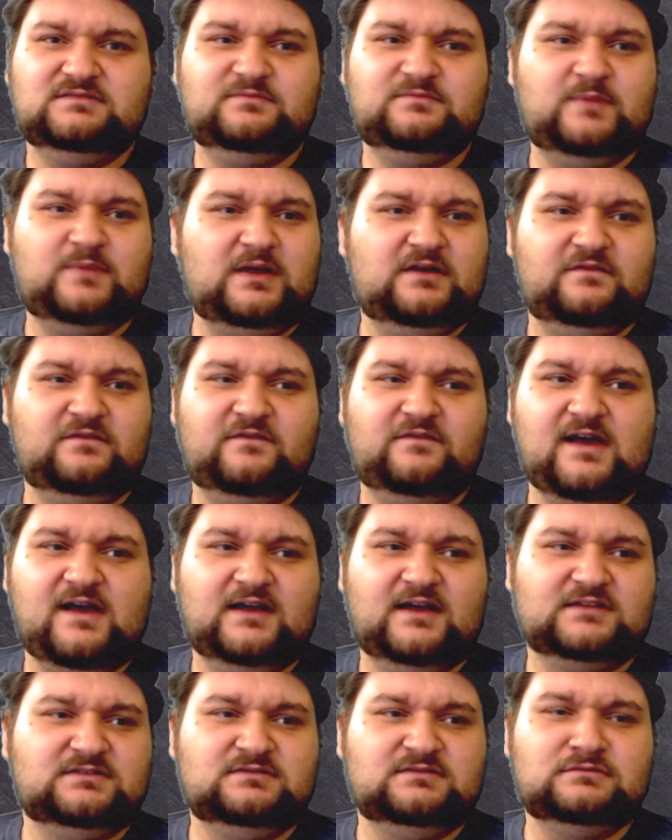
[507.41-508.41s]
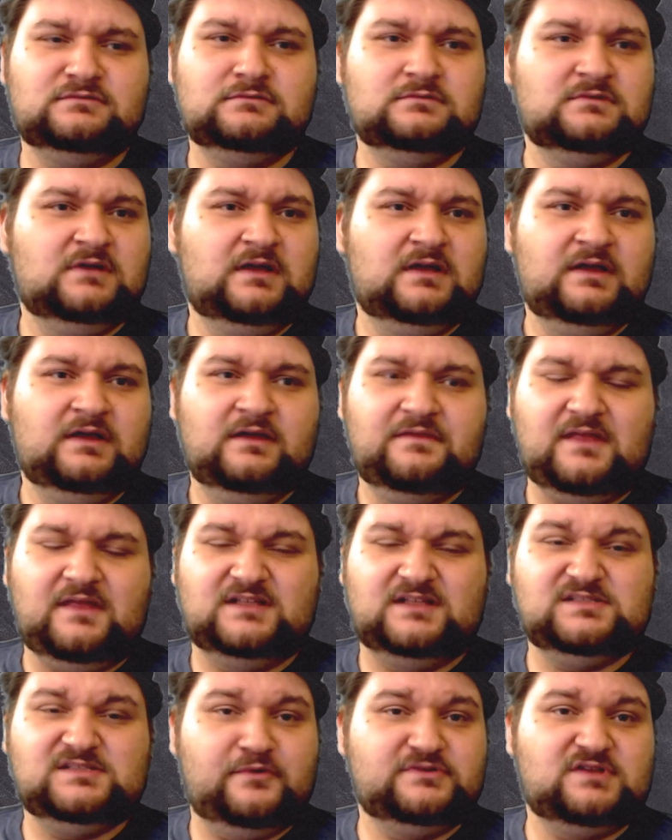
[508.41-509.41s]
better faction that's
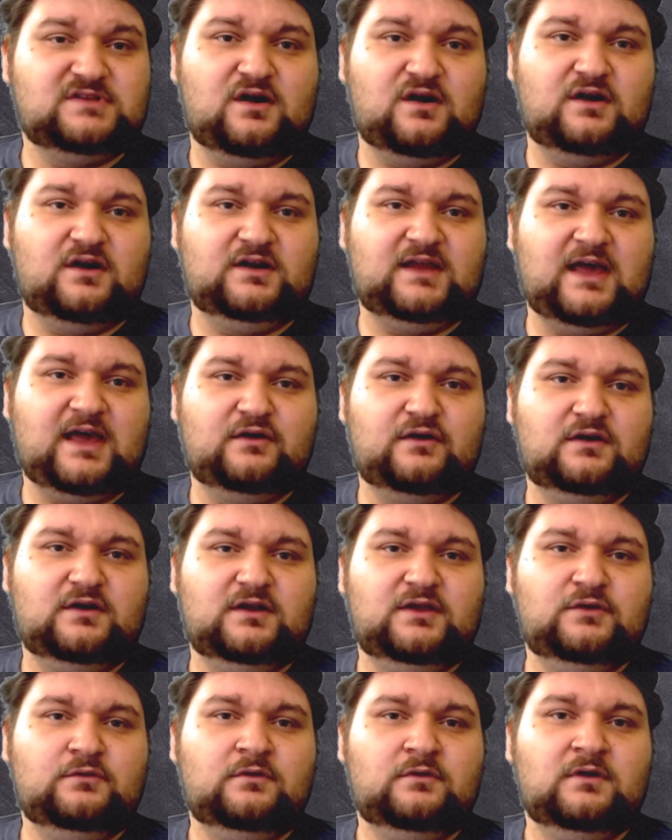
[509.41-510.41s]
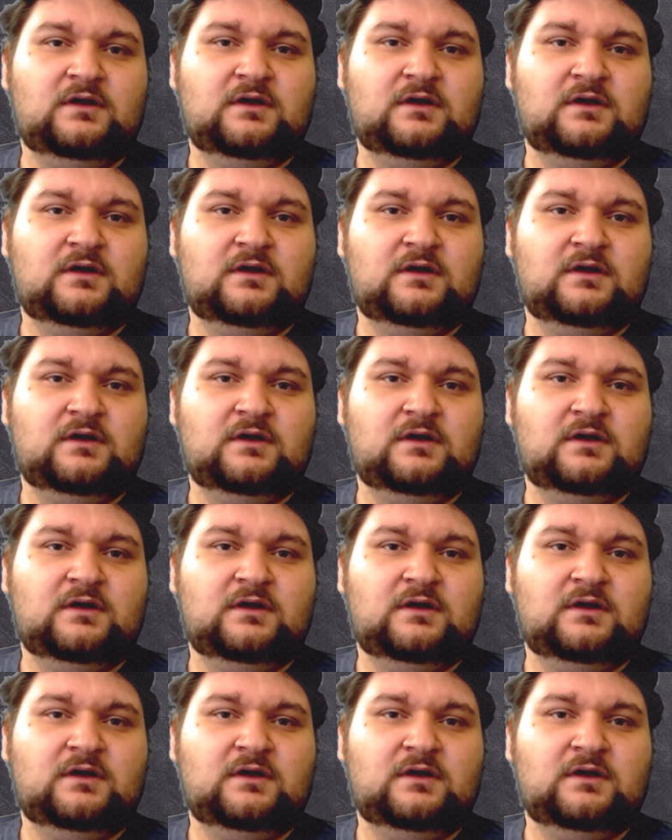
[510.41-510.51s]
supposed to hard counter you,